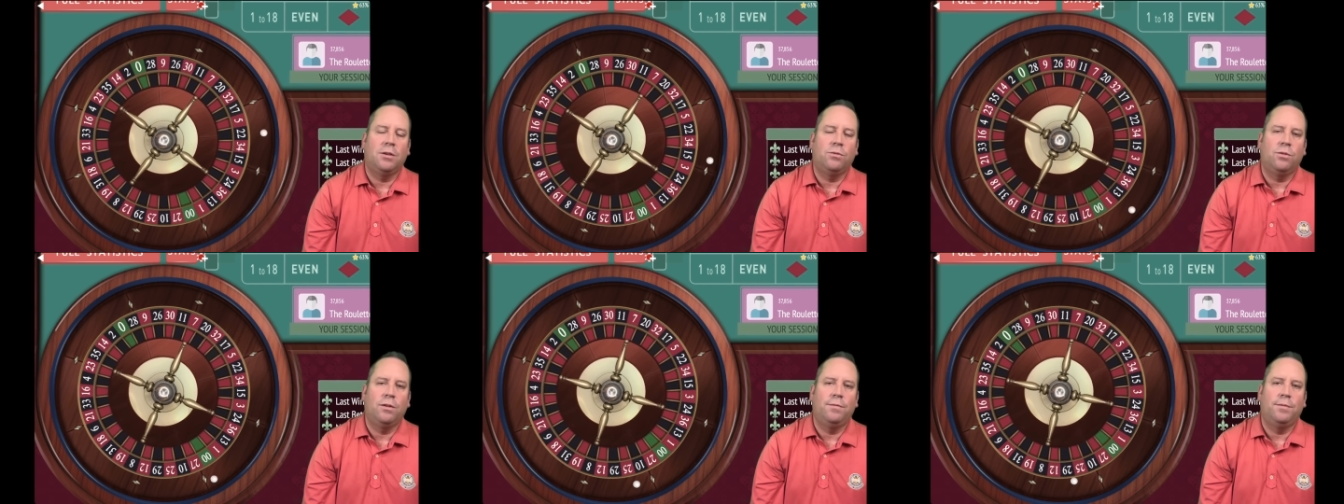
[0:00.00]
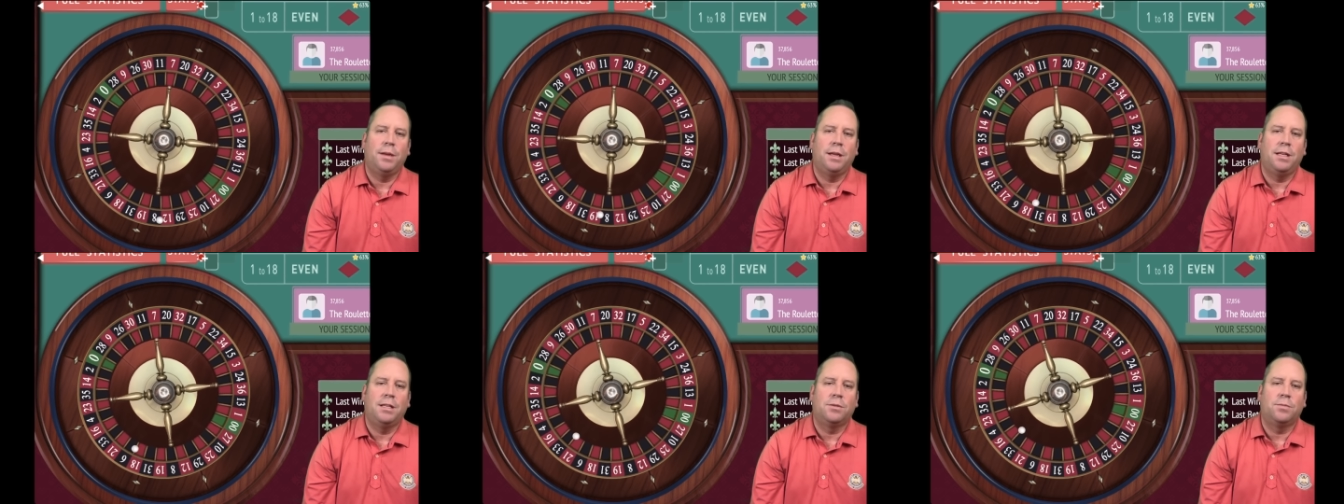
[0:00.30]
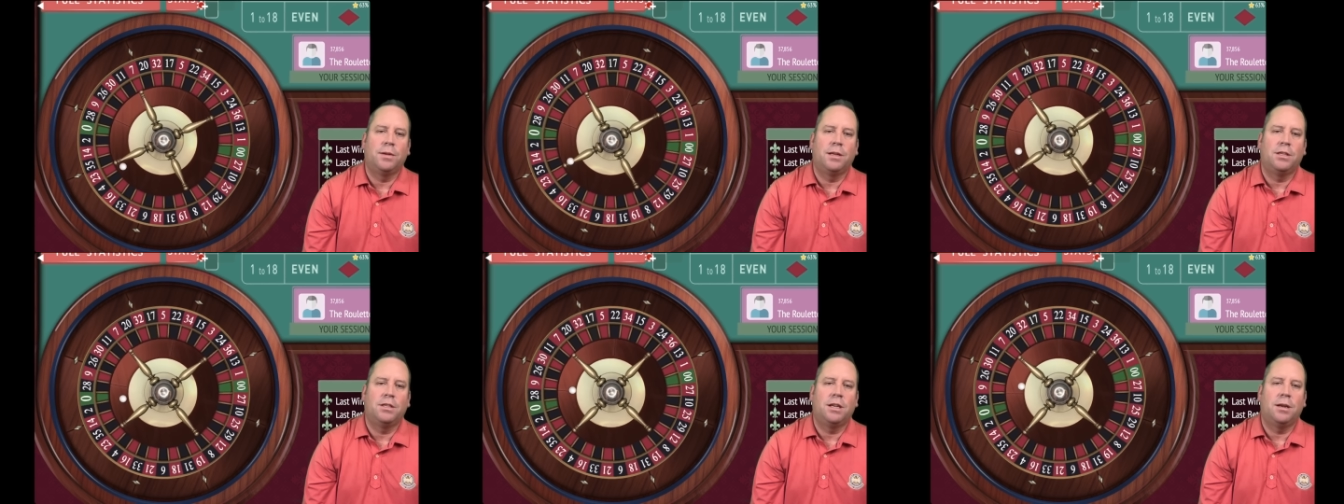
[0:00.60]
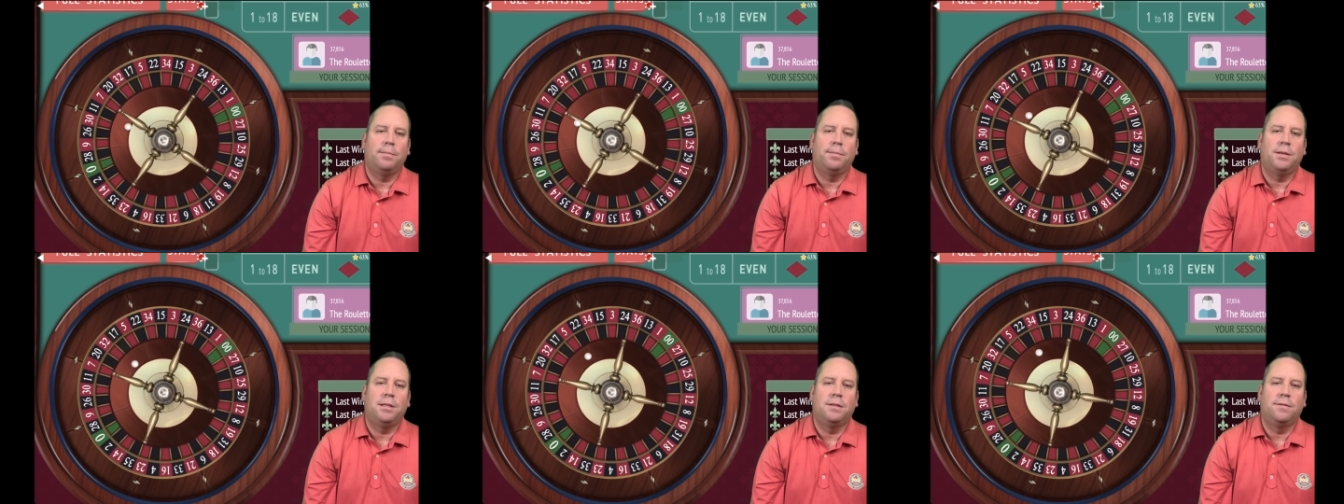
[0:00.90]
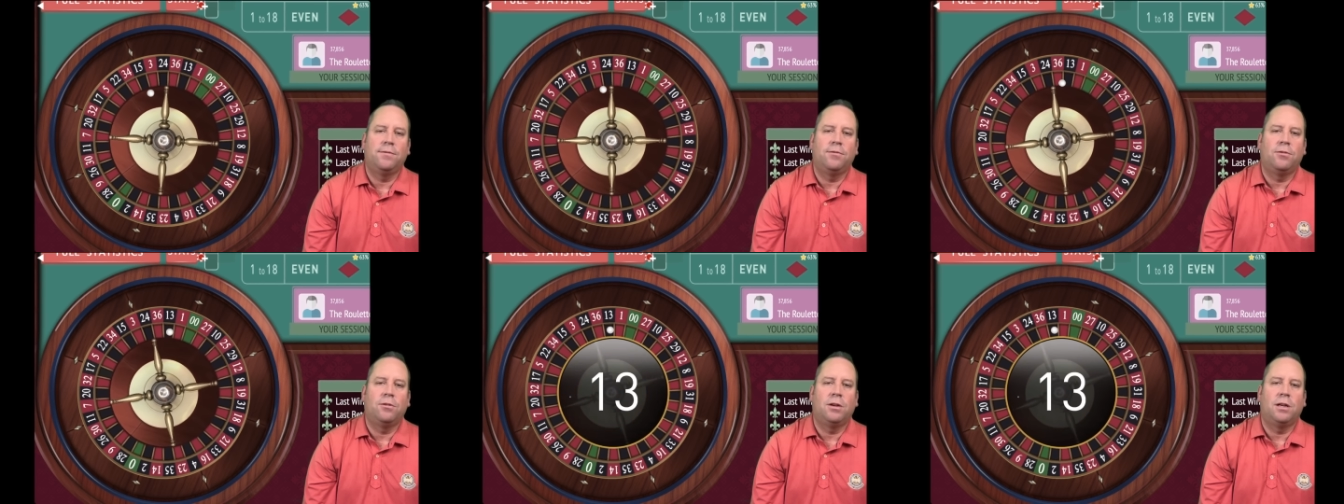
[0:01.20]
we've been as much up as
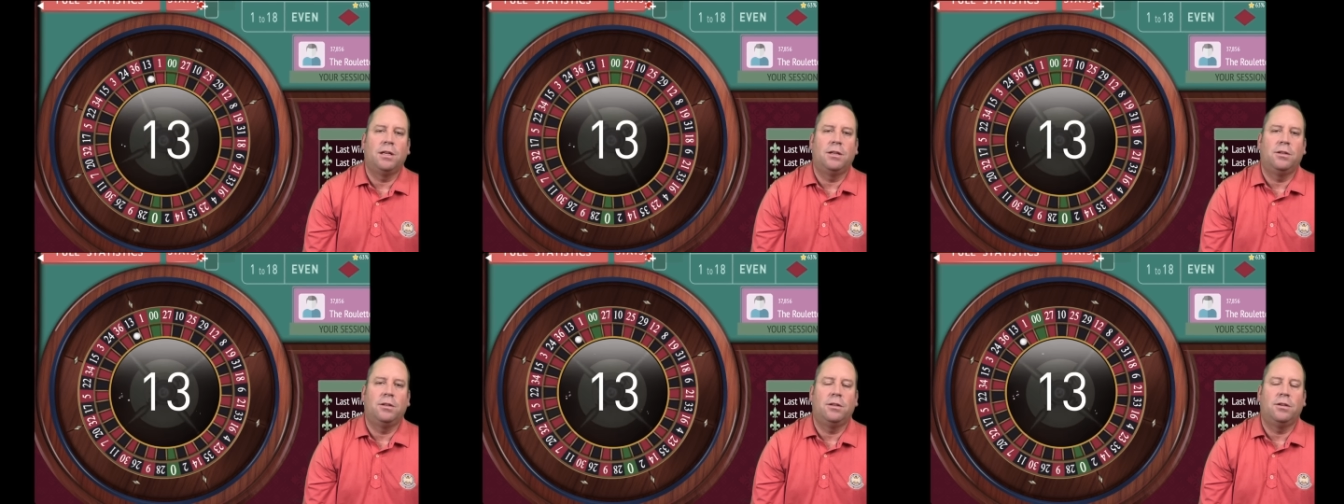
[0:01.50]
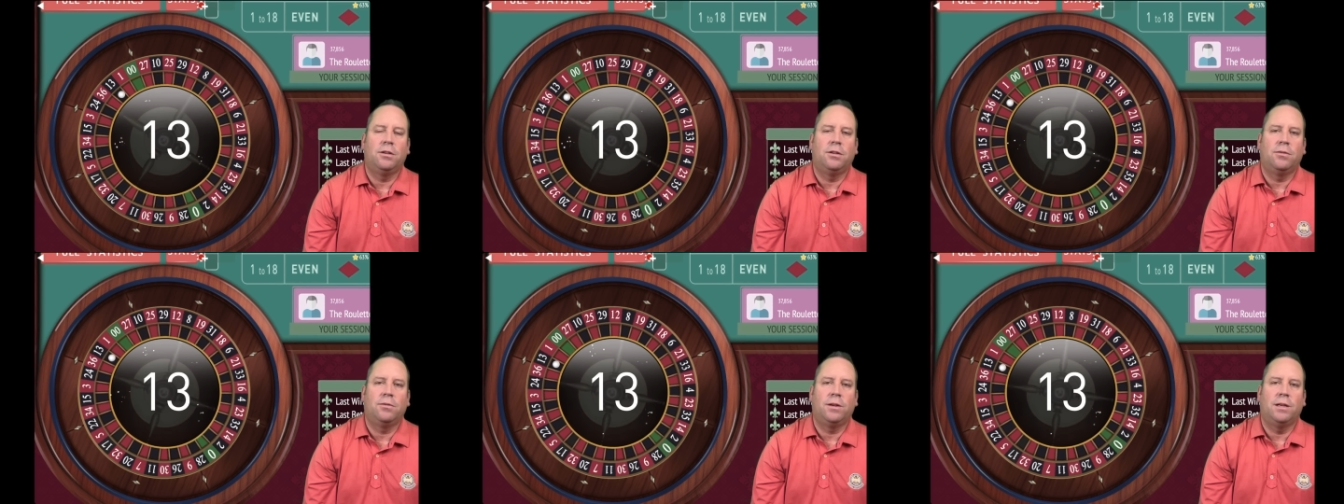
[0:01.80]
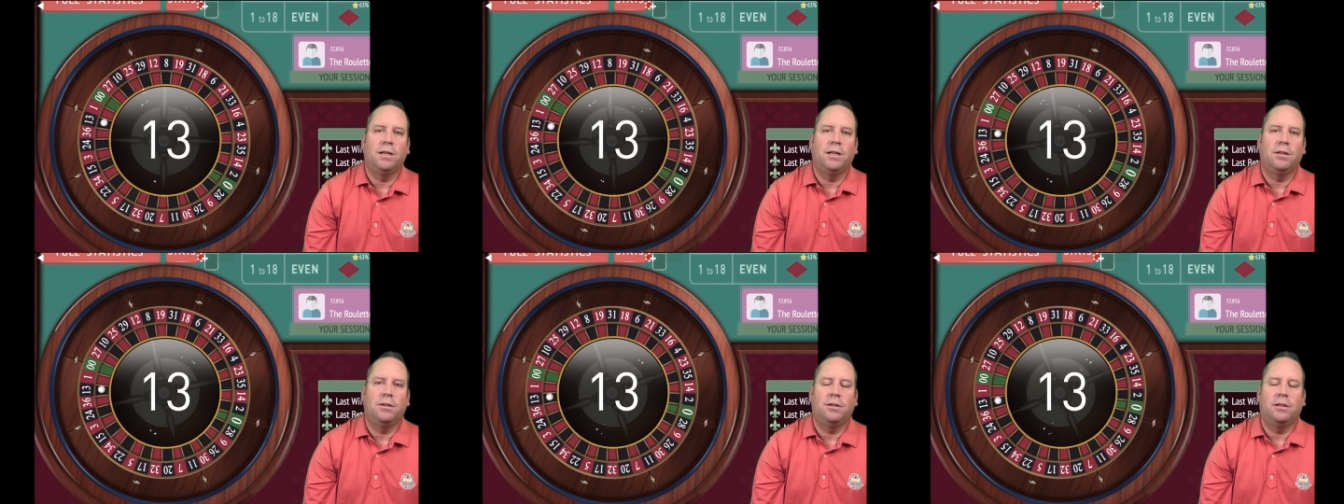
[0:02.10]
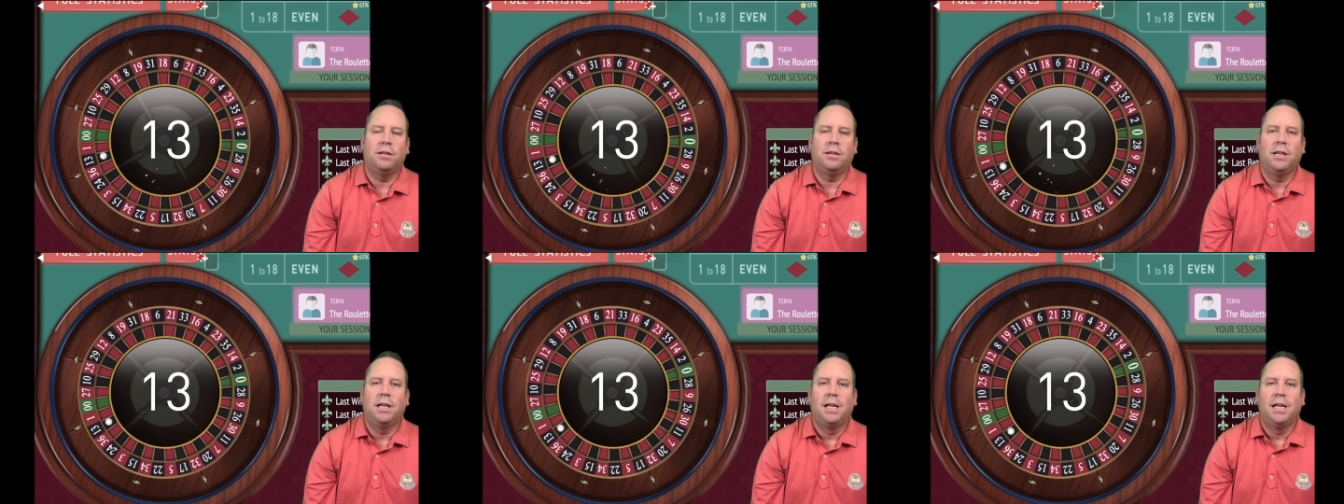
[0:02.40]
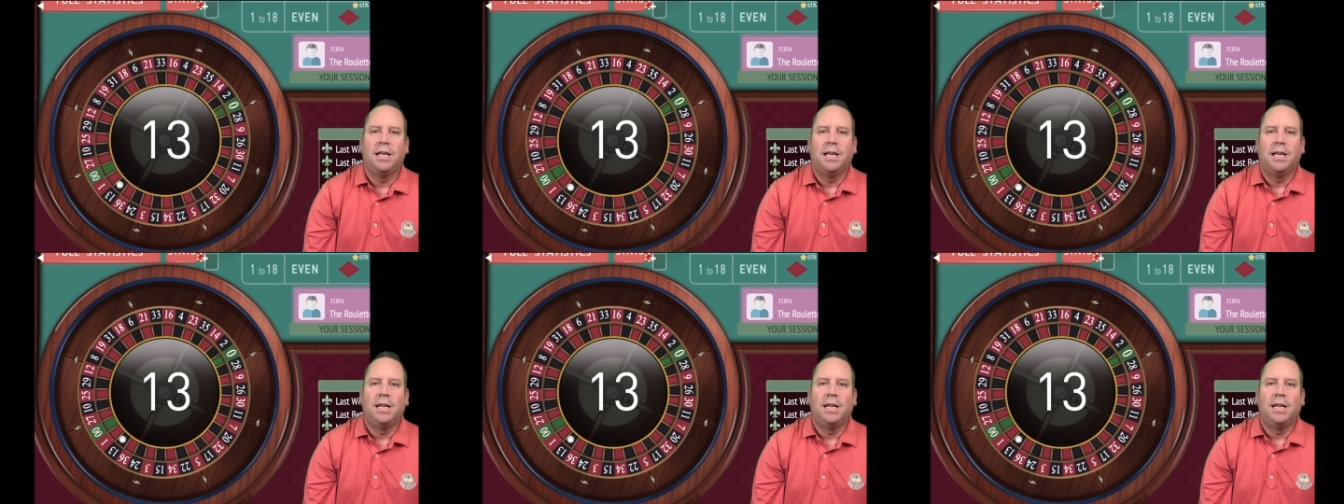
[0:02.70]
400 or 300